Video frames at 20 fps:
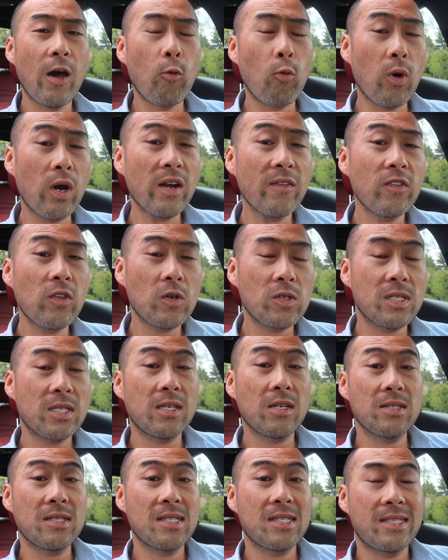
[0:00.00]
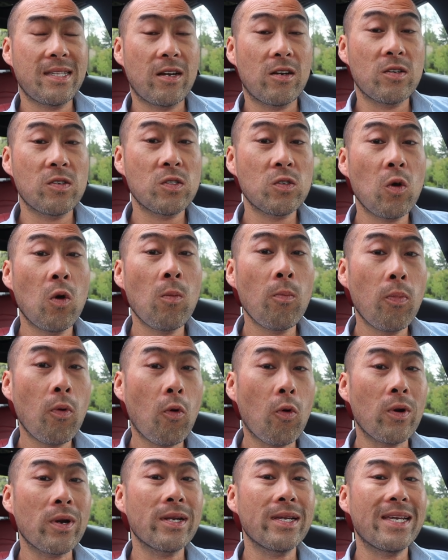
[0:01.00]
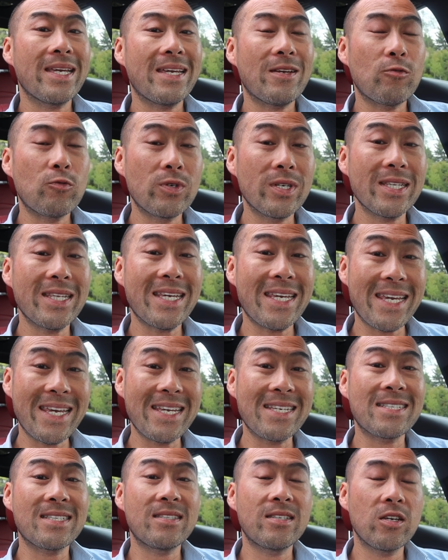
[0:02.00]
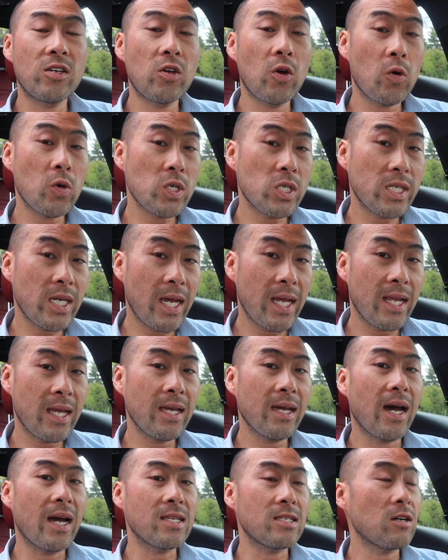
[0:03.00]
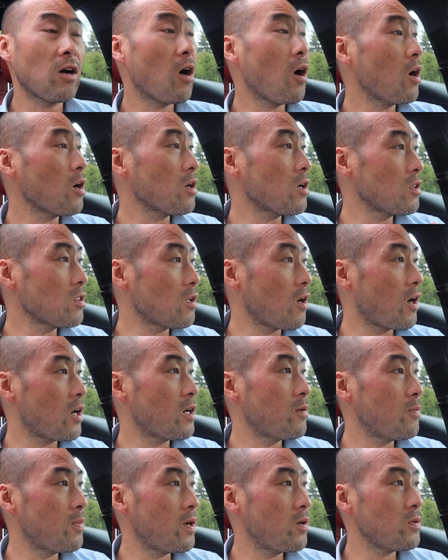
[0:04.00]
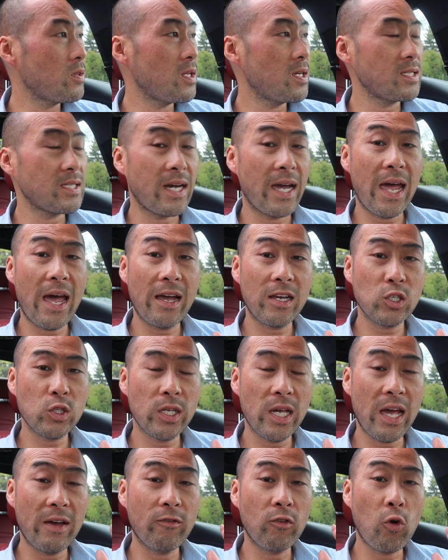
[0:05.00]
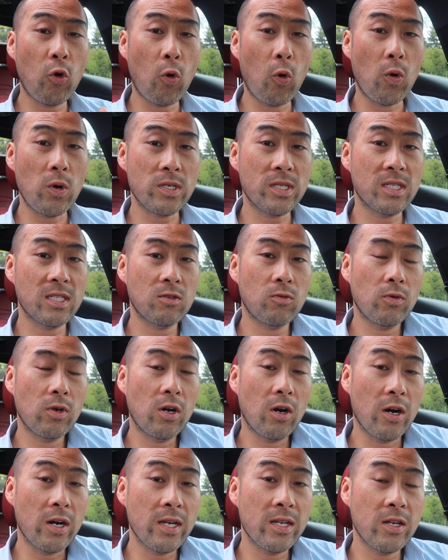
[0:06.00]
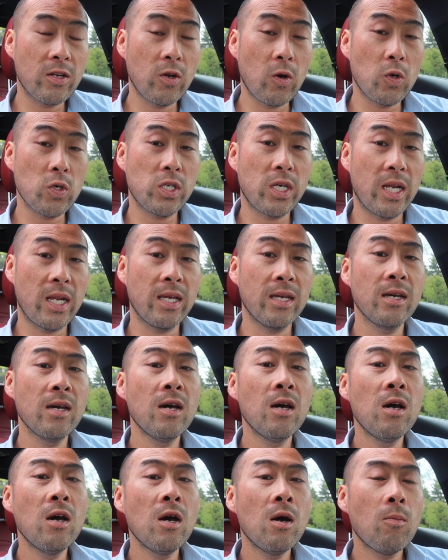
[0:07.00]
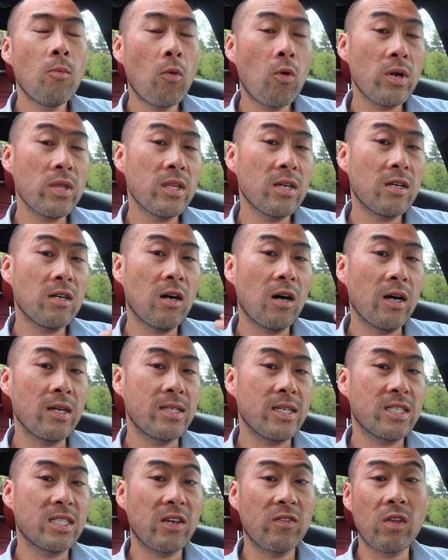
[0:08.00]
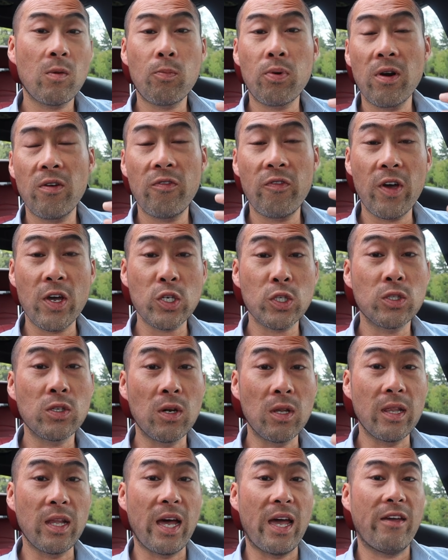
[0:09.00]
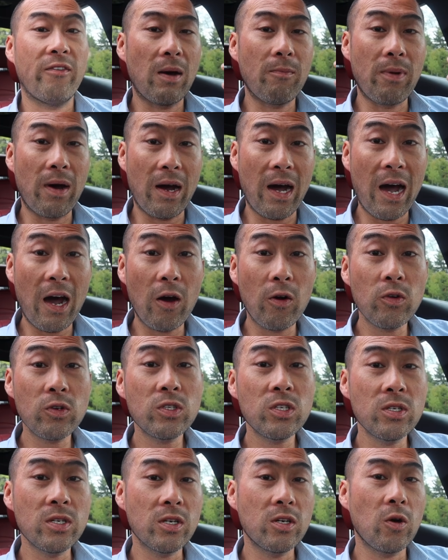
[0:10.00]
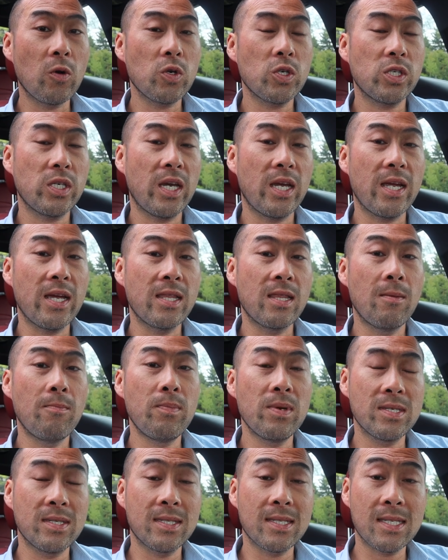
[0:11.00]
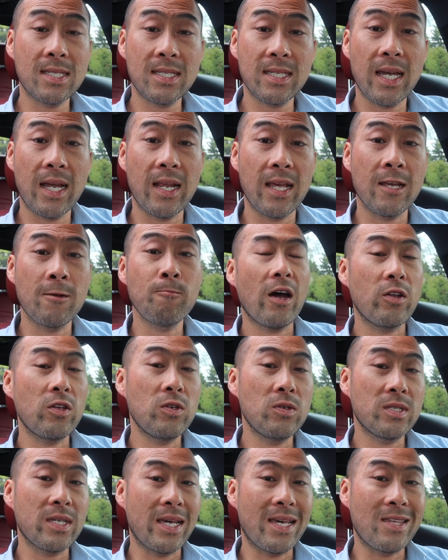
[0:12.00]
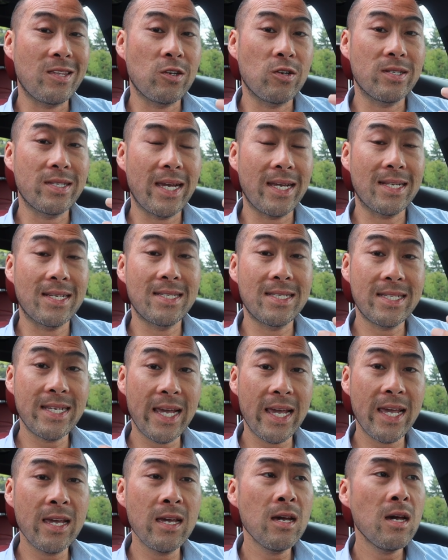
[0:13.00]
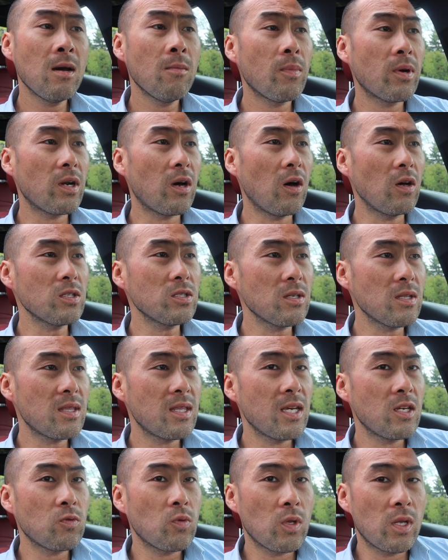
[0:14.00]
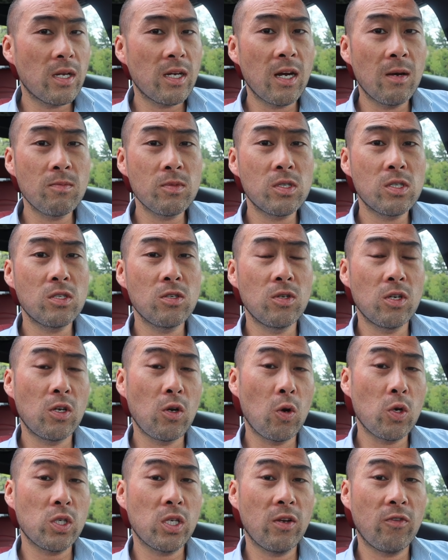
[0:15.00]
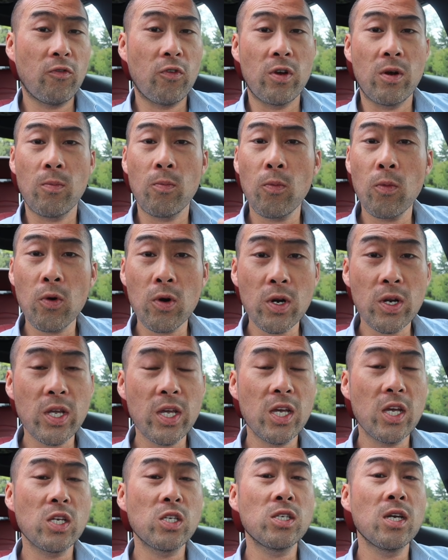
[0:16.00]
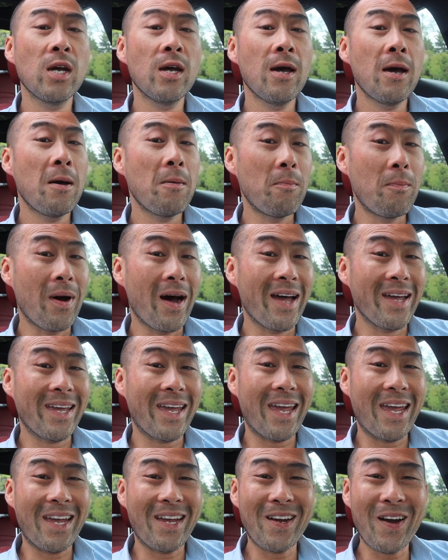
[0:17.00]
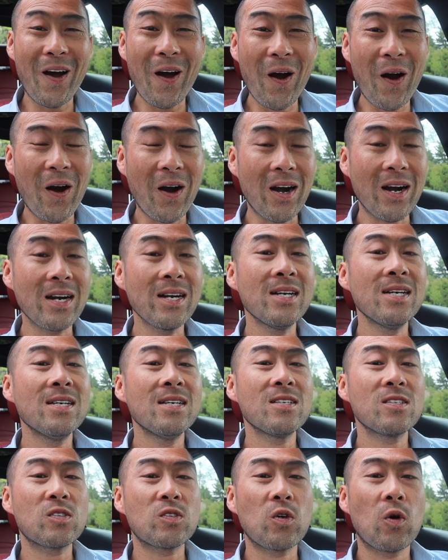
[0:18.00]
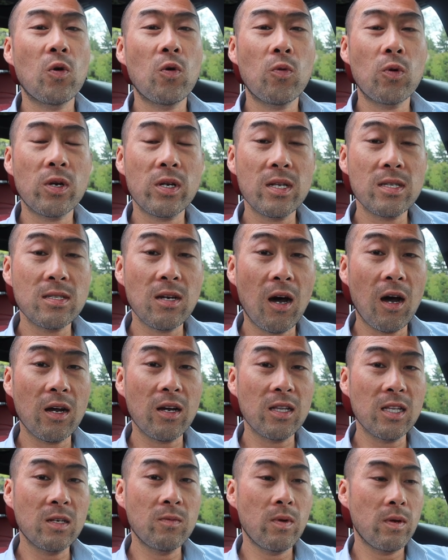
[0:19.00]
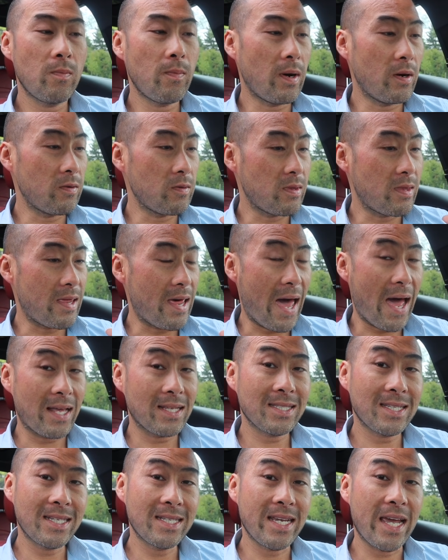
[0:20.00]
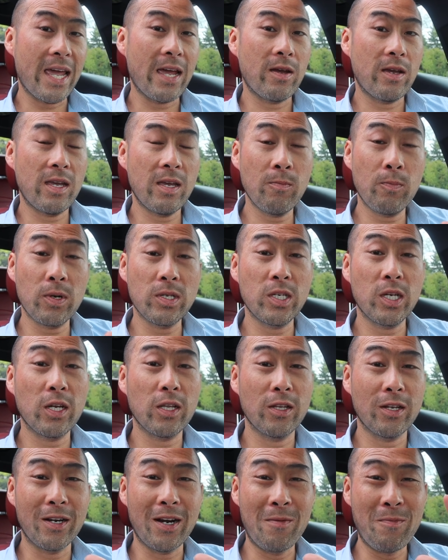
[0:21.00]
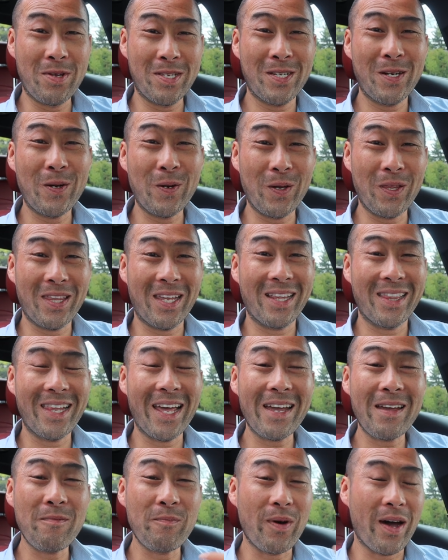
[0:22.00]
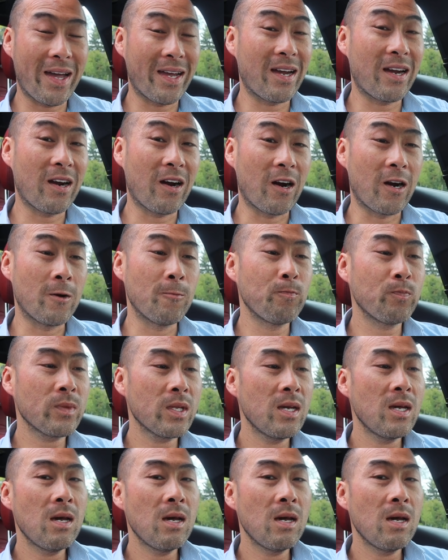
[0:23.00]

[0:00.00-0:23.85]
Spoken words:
And one of those skill sets that are so important really is negotiating. I talk a lot about this. I actually have courses regarding negotiating more in the context of the professional life, about how to negotiate in the business setting, how to use it in your day-to-day, but also things when it comes to negotiating for your mortgage, buying a car. So we're going to talk a little bit about that today, in particular a material thing like buying a car.